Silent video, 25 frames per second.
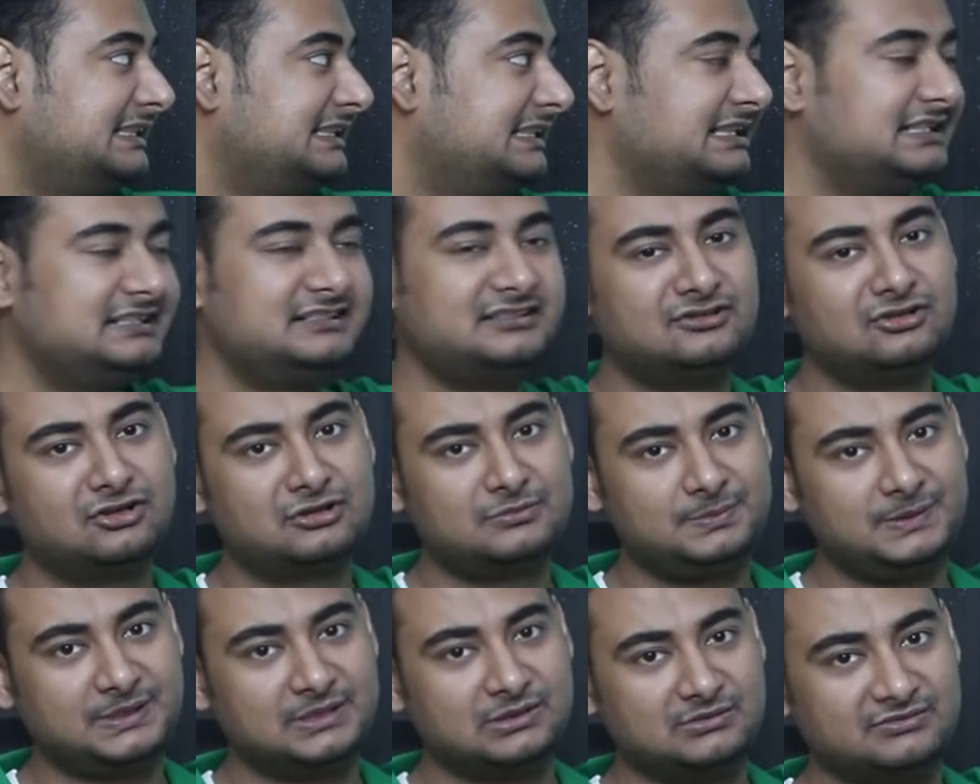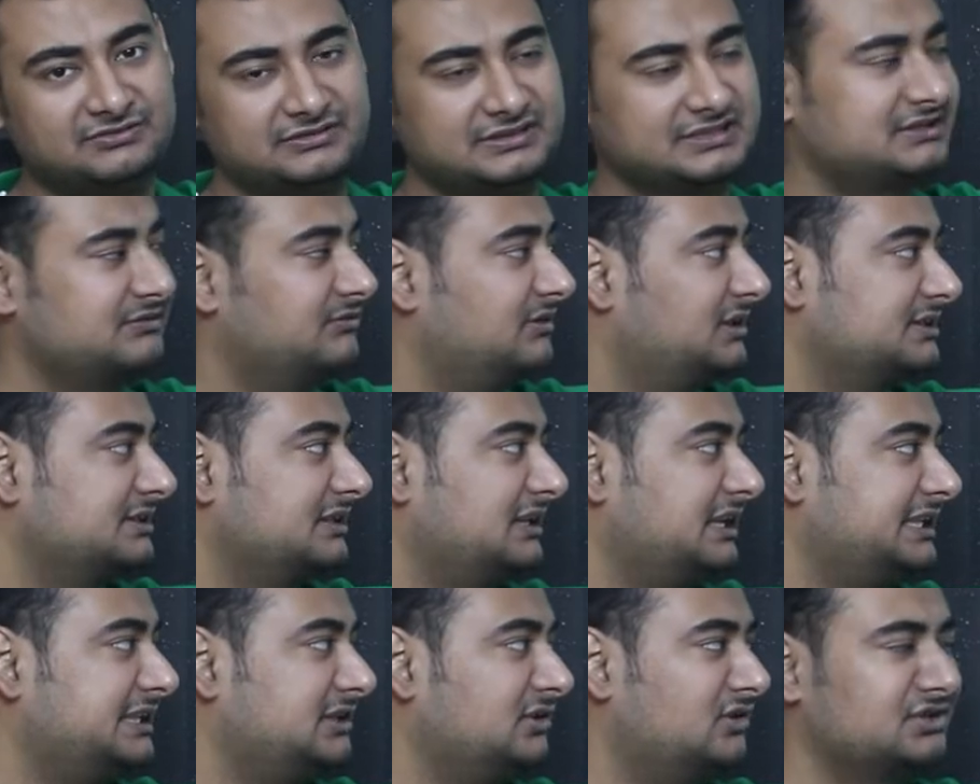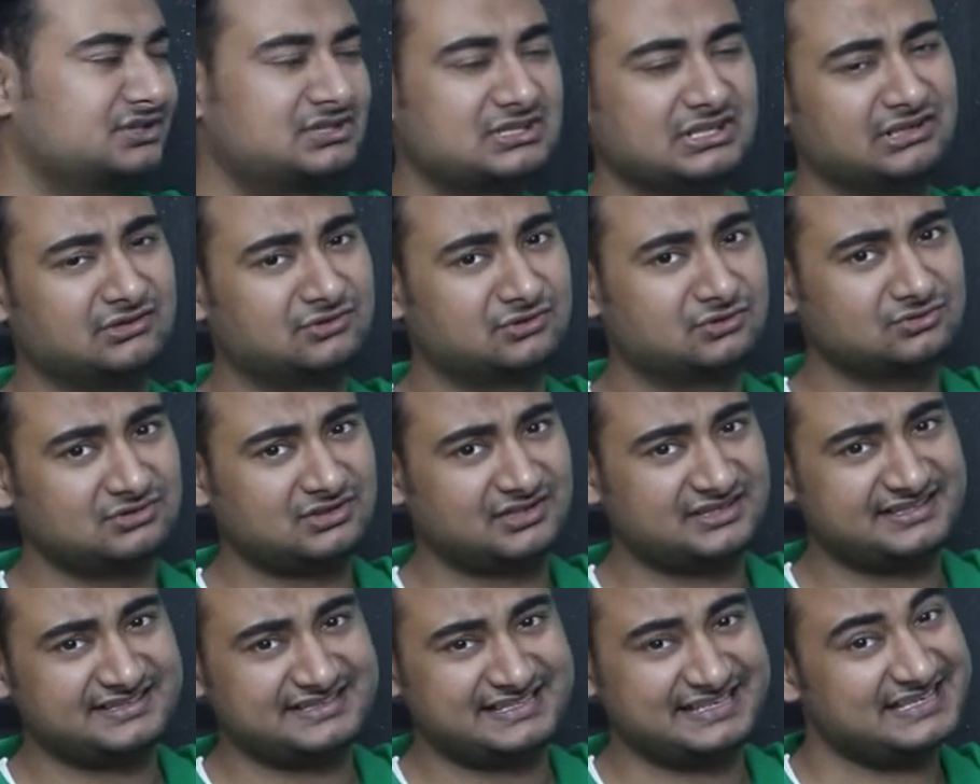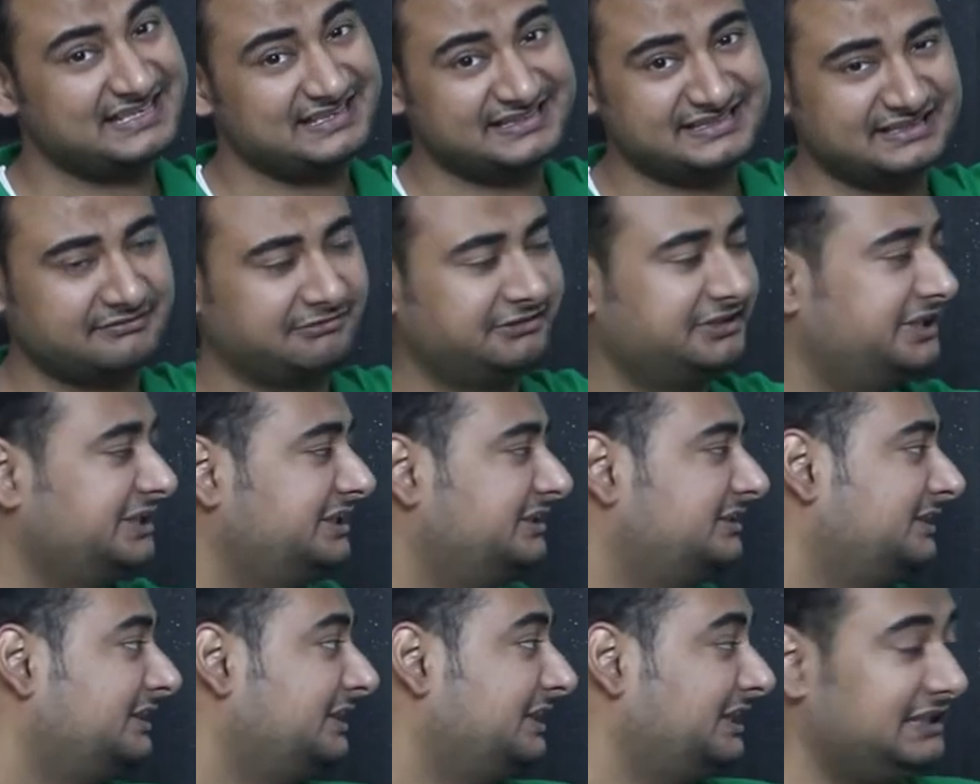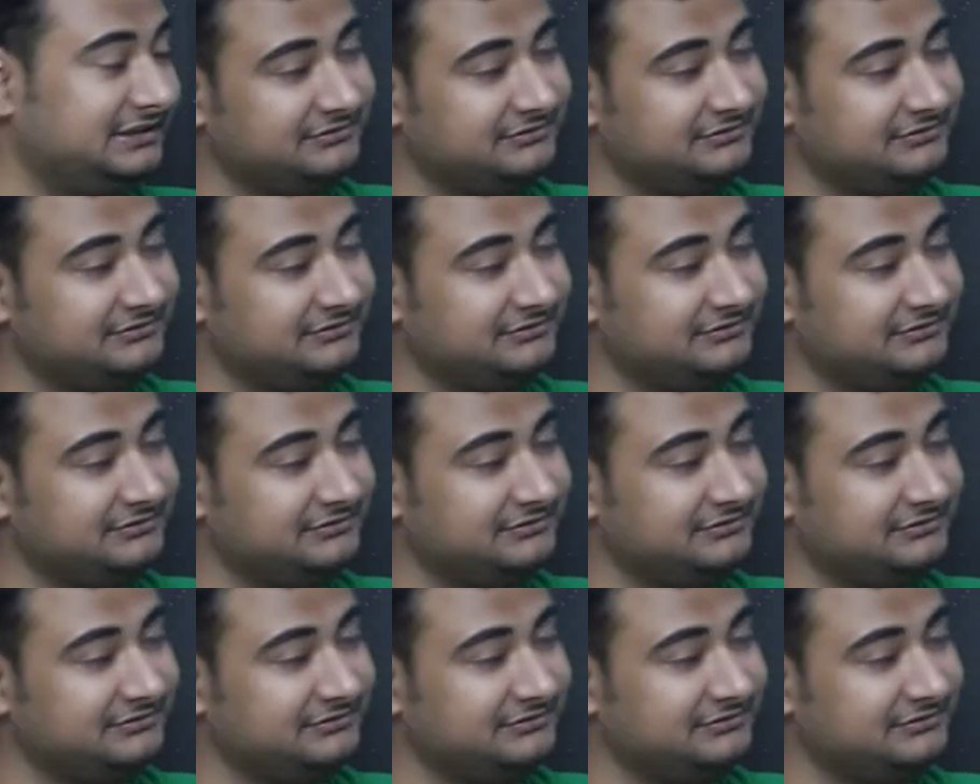It did not pick off. It was like launched around 2016-17.